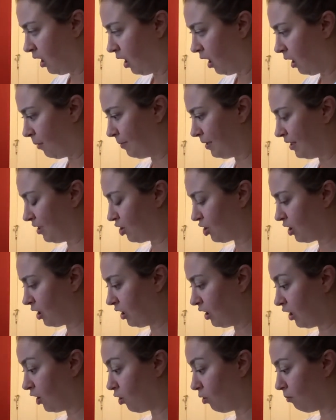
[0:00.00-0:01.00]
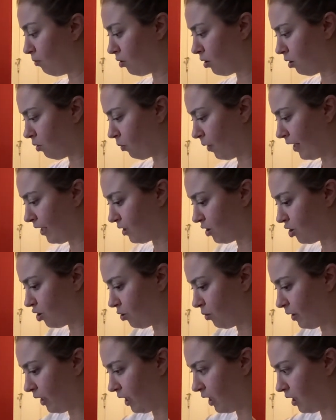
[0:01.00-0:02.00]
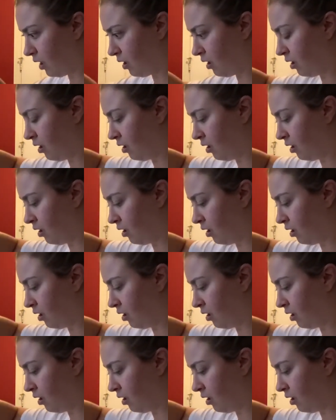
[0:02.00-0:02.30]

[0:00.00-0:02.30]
I mean, there's a little more weight to it.